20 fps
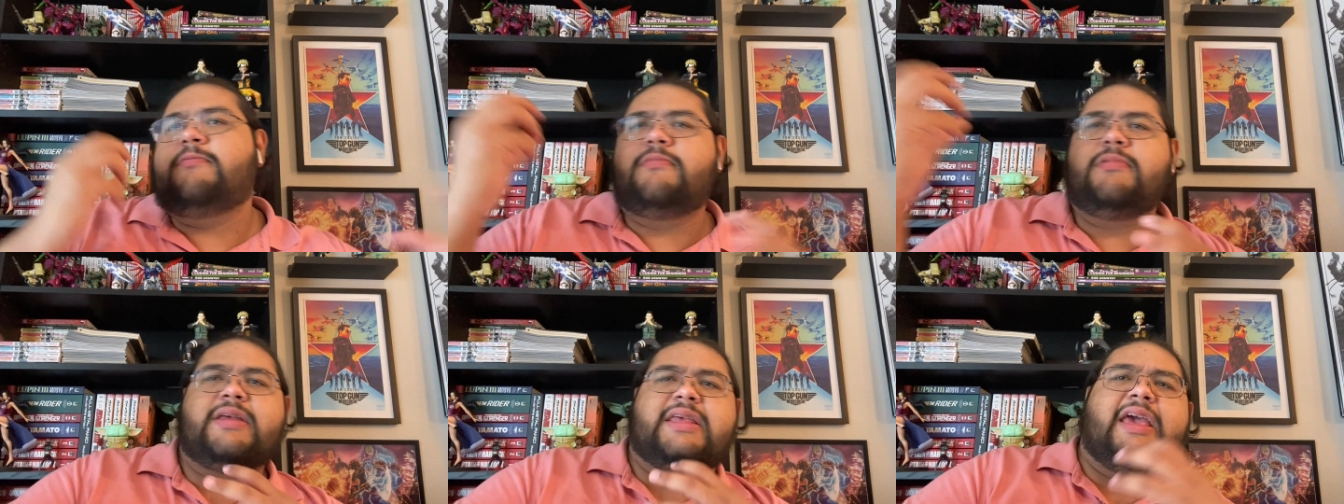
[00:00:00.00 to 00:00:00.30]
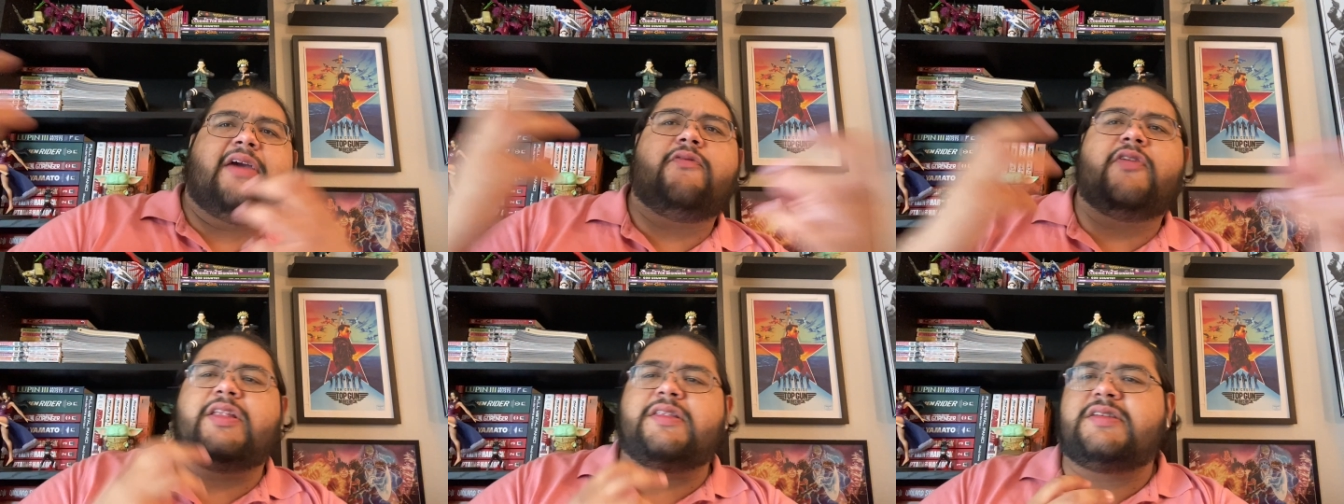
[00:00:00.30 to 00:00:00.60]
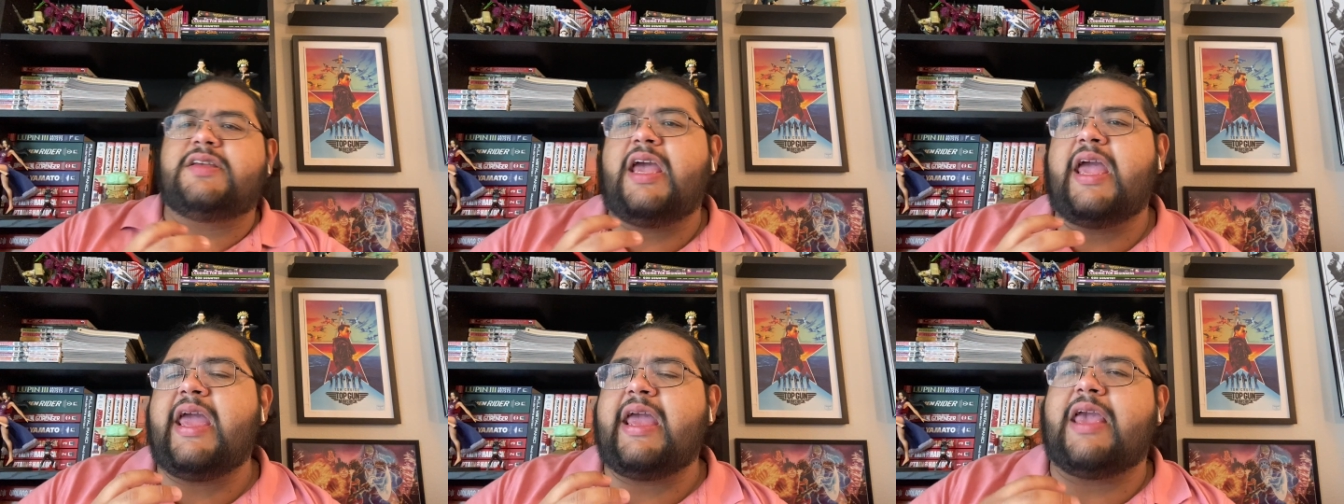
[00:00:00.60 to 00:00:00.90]
give and
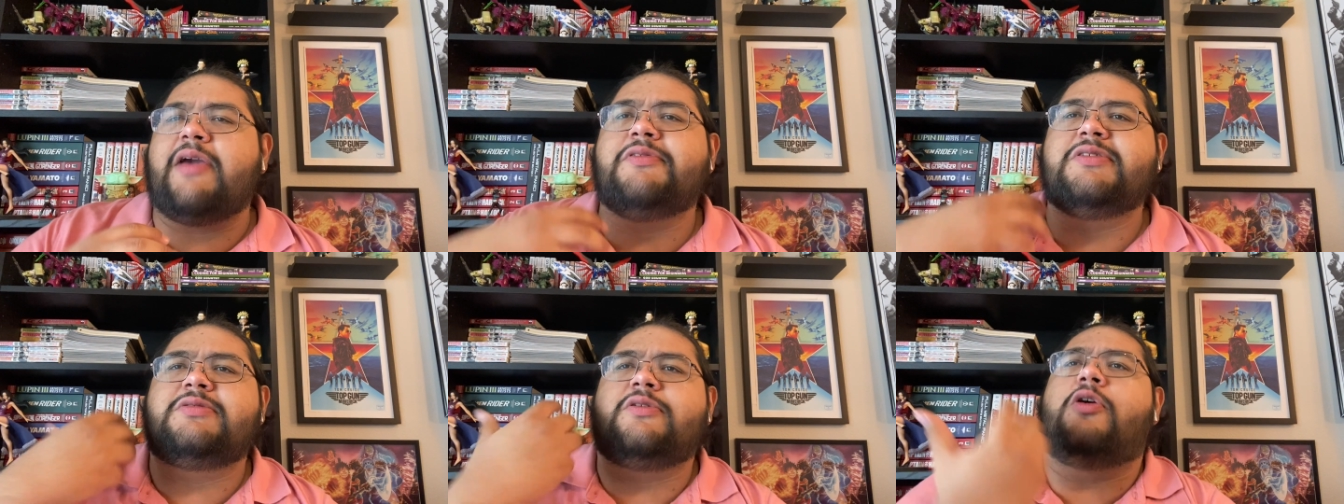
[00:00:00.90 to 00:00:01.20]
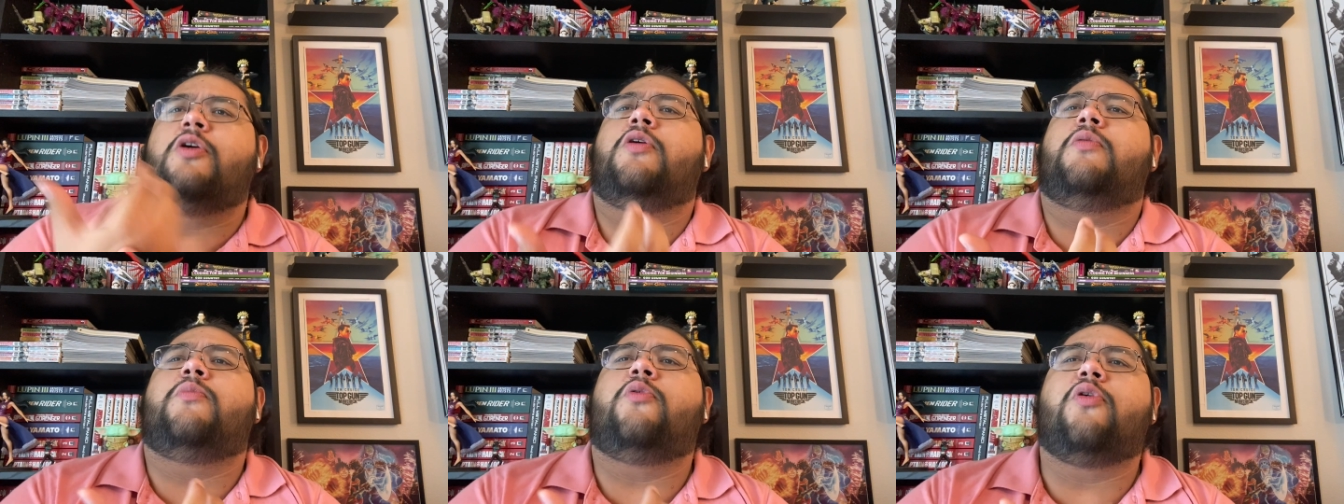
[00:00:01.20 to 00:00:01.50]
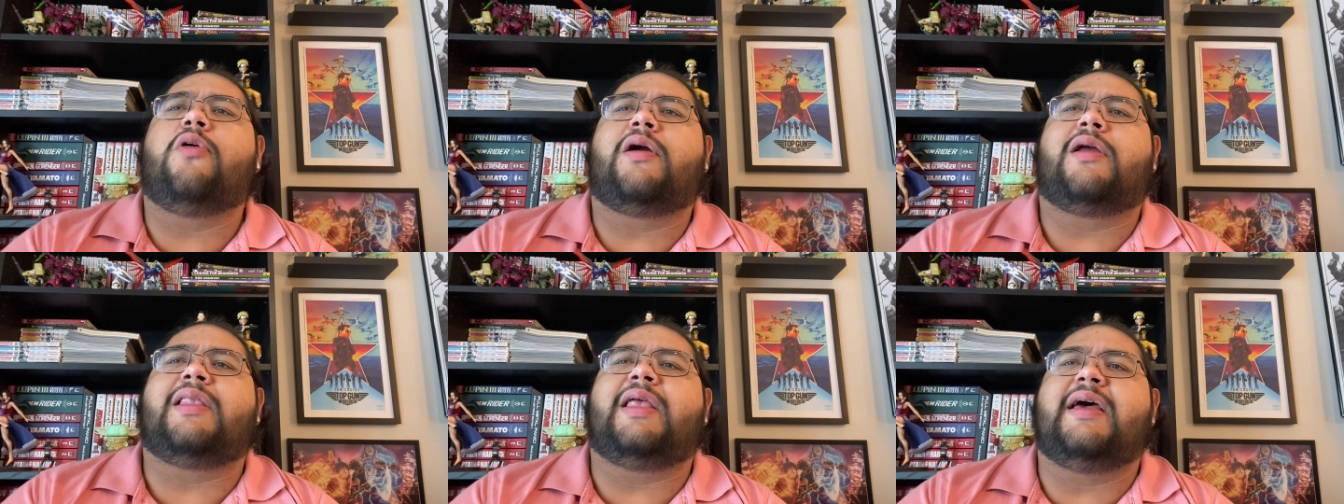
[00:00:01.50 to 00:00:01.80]
take. It was all
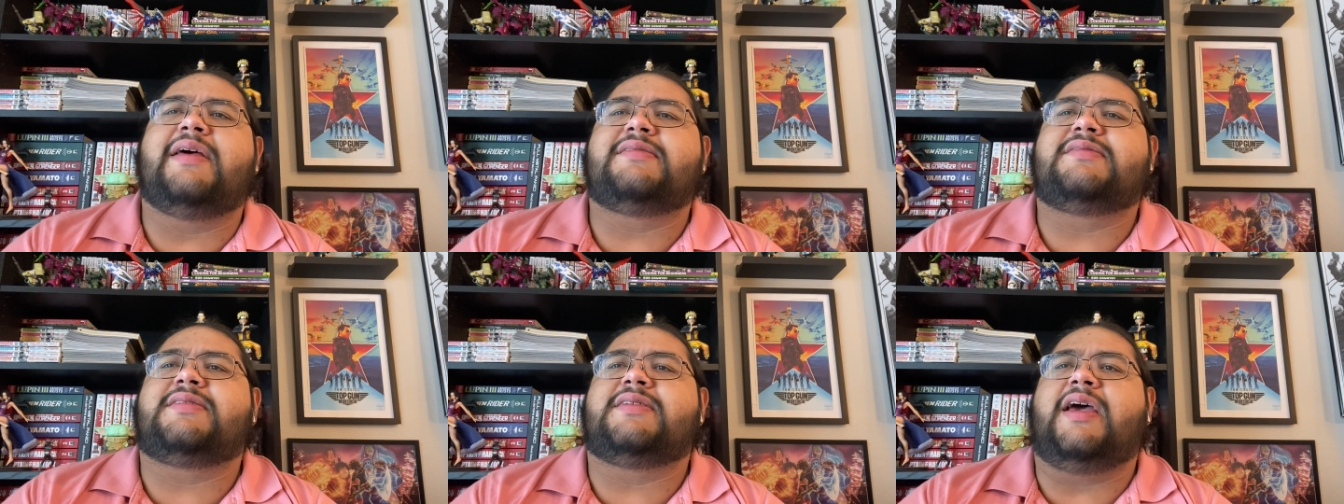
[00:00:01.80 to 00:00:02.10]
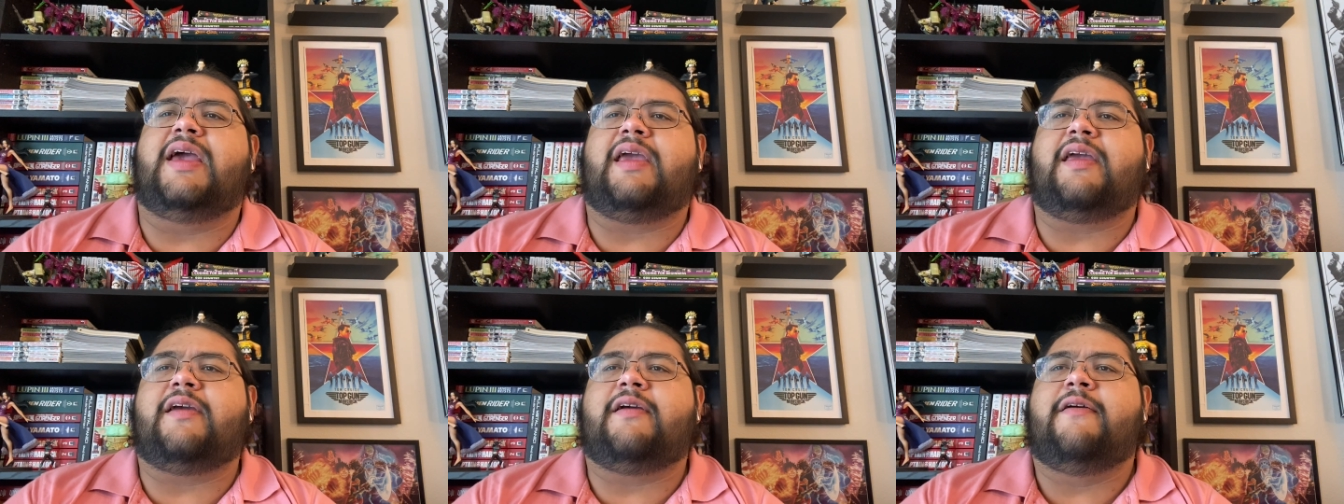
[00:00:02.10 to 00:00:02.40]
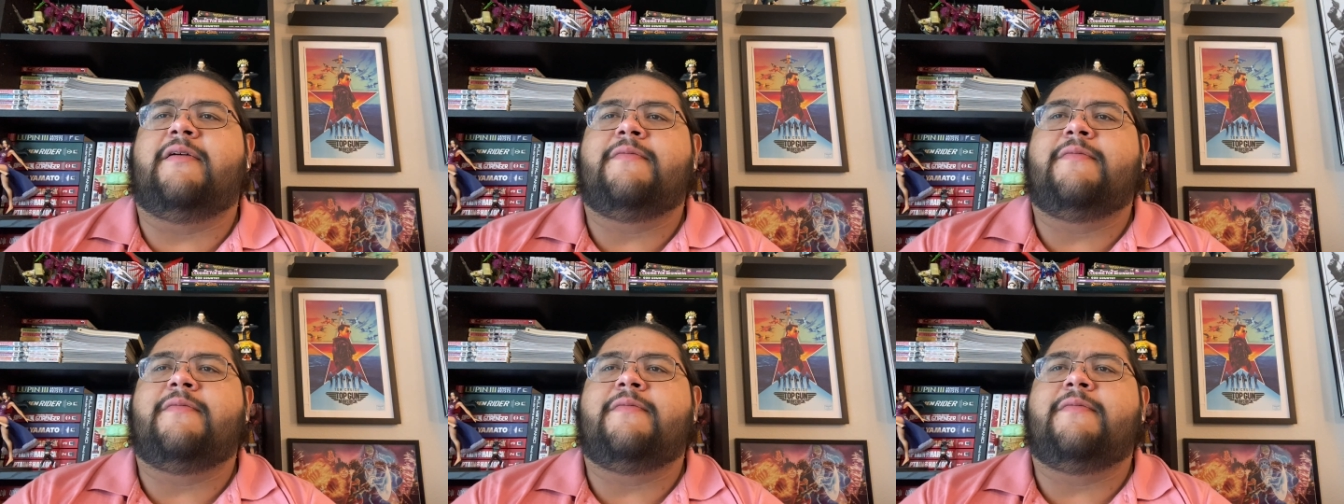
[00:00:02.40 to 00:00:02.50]
more or less like,